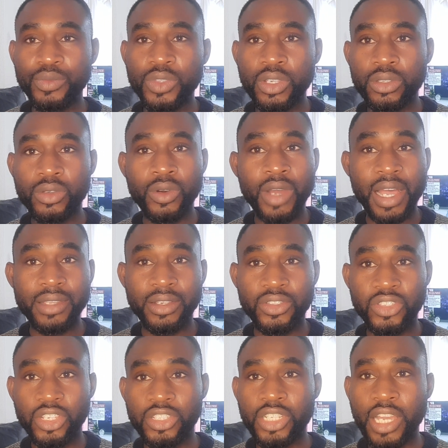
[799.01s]
So as a
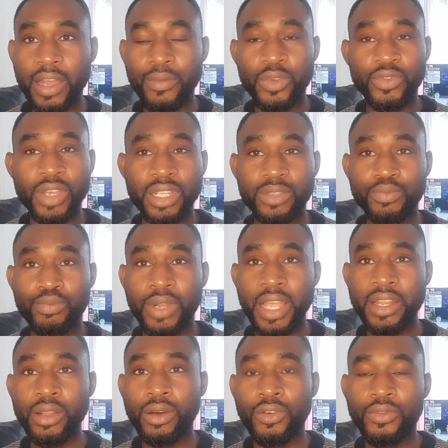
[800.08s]
teacher, if you are planning
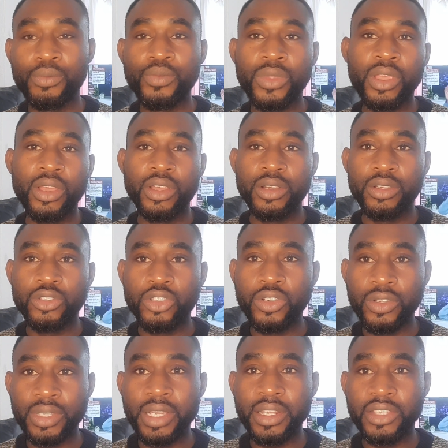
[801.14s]
of
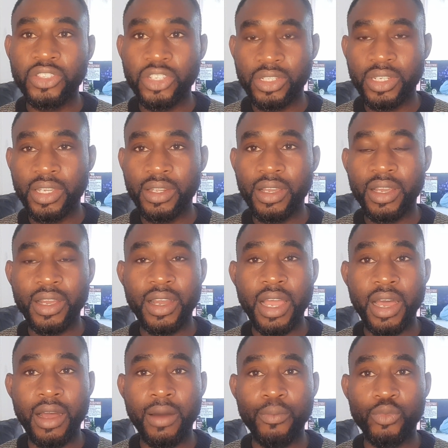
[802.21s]
choosing the teaching
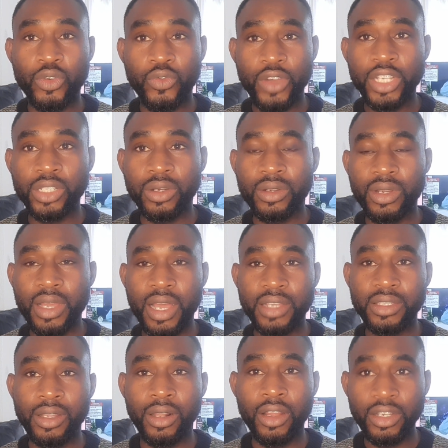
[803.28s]
profession as a
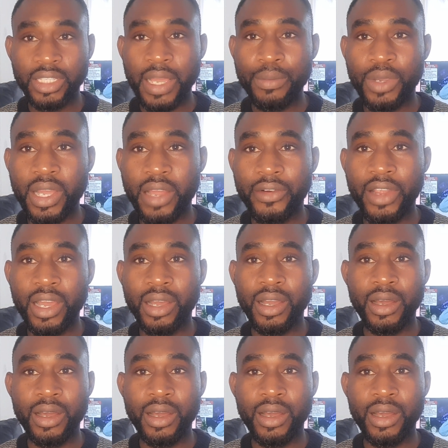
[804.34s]
long-term career,